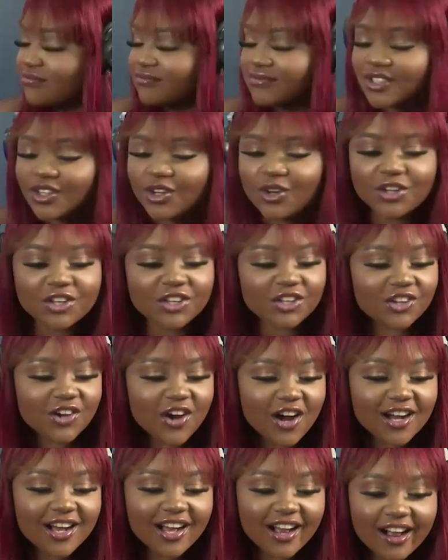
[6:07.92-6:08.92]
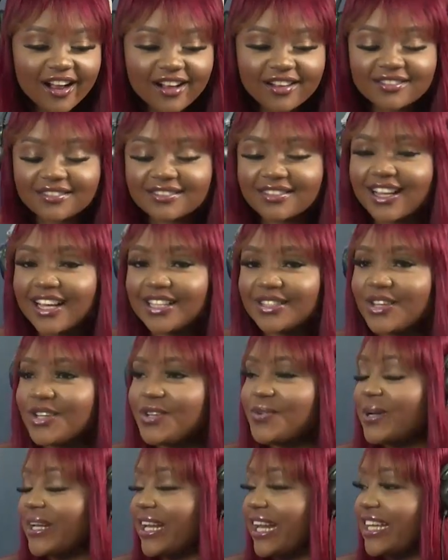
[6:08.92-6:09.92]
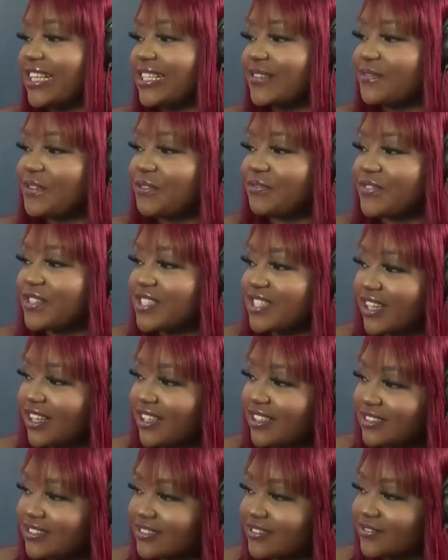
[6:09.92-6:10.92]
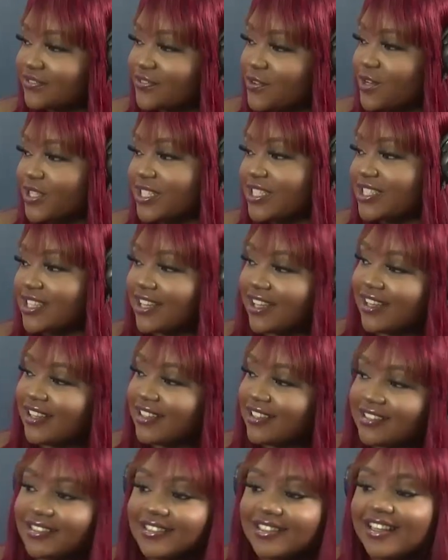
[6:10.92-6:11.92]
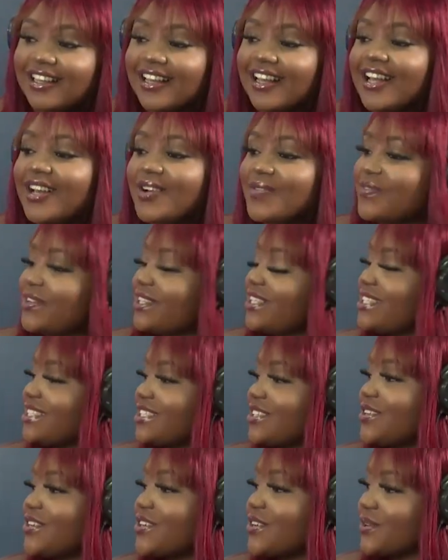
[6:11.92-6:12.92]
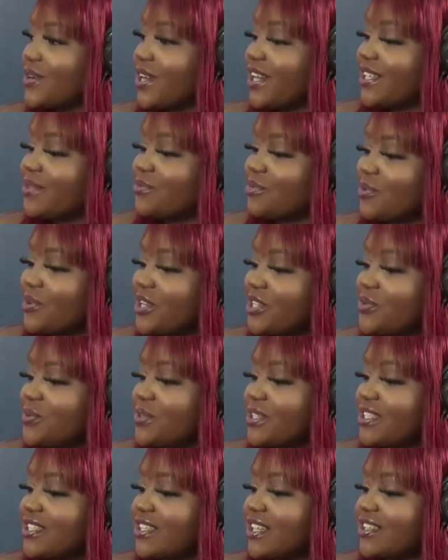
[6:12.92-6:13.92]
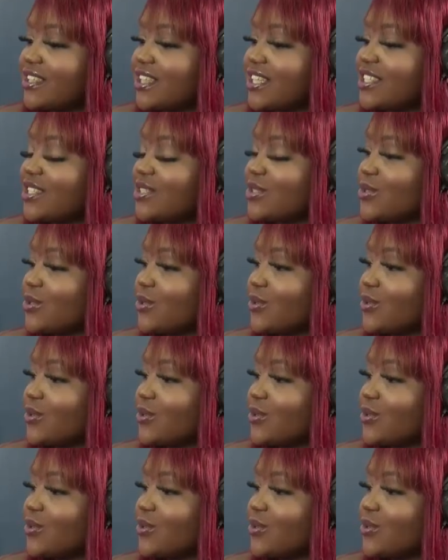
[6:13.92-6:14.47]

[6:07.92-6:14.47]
You look younger. I thought you were like fifteen, fourteen. But it's still great. But where do you want to take this to?